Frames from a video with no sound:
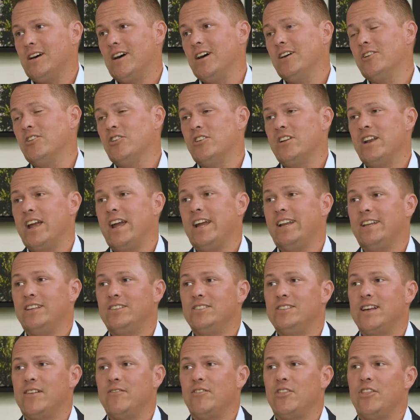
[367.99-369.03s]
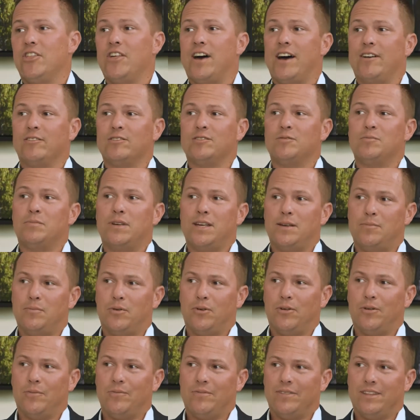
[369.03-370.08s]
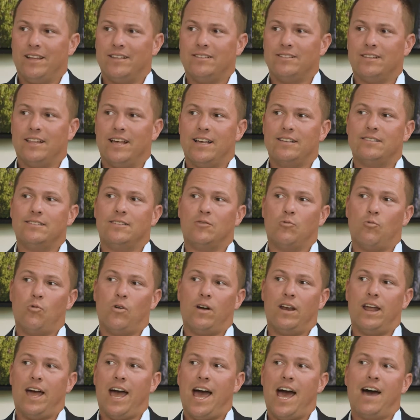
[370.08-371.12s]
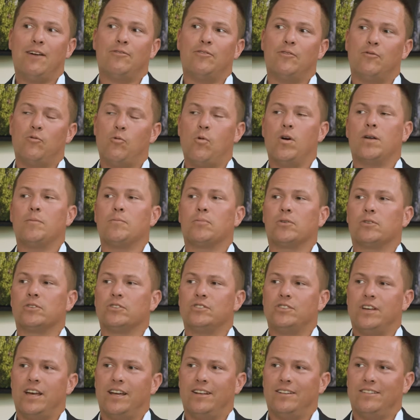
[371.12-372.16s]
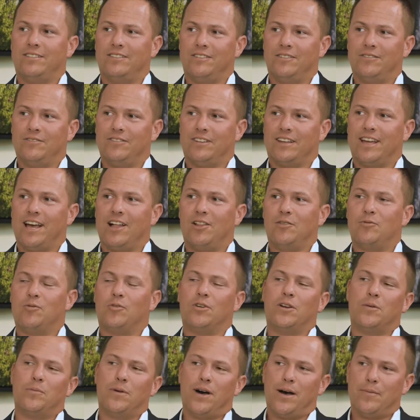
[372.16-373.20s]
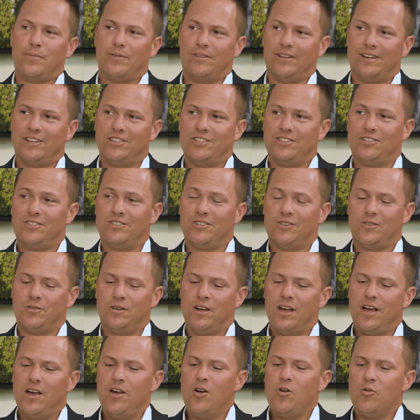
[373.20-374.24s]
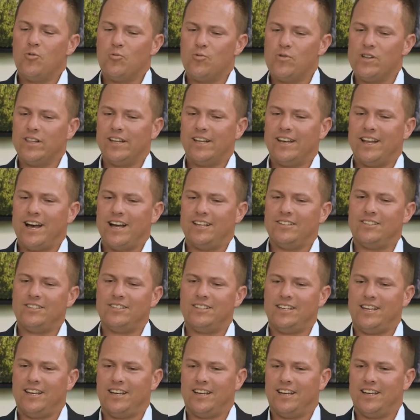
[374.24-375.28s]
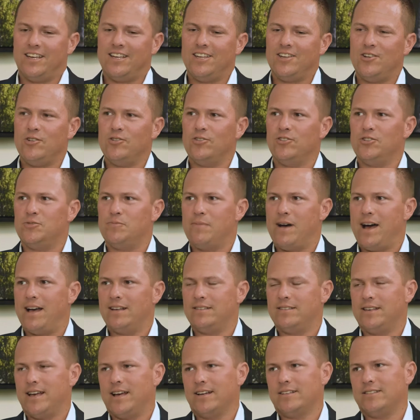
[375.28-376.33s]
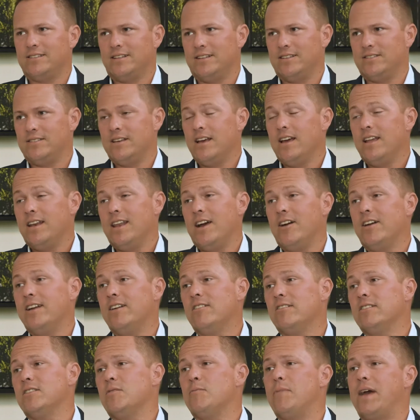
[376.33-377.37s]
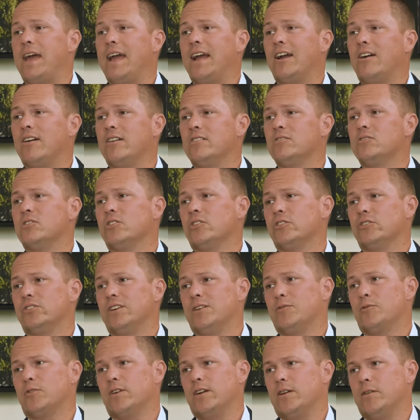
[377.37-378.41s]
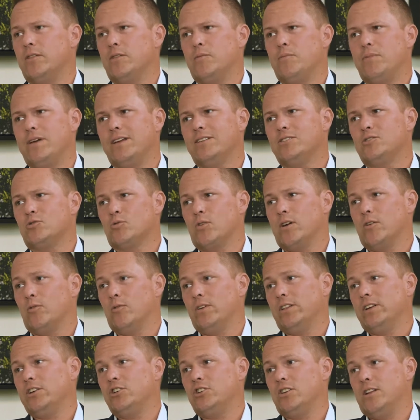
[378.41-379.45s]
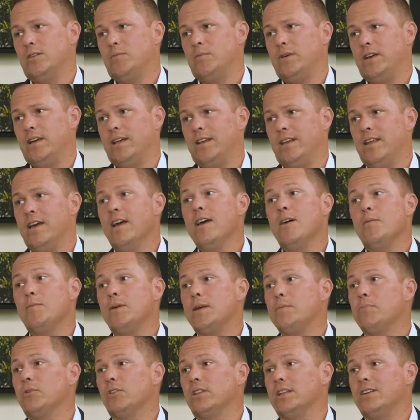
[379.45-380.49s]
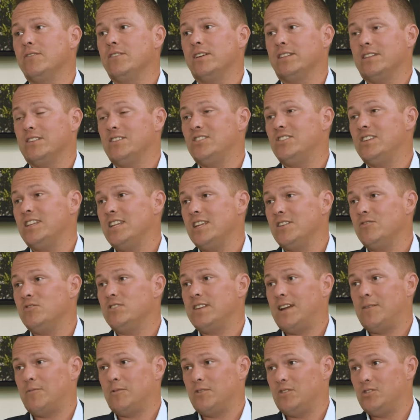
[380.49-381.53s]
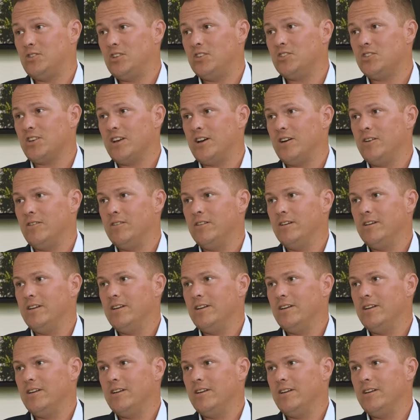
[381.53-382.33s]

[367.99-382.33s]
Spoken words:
187,000 people. That's less than 1/2 of the California population. So really not seeing a huge mass exodus. Now here in the Bay Area is a little different. The big story really should have been people leaving the city of San Francisco,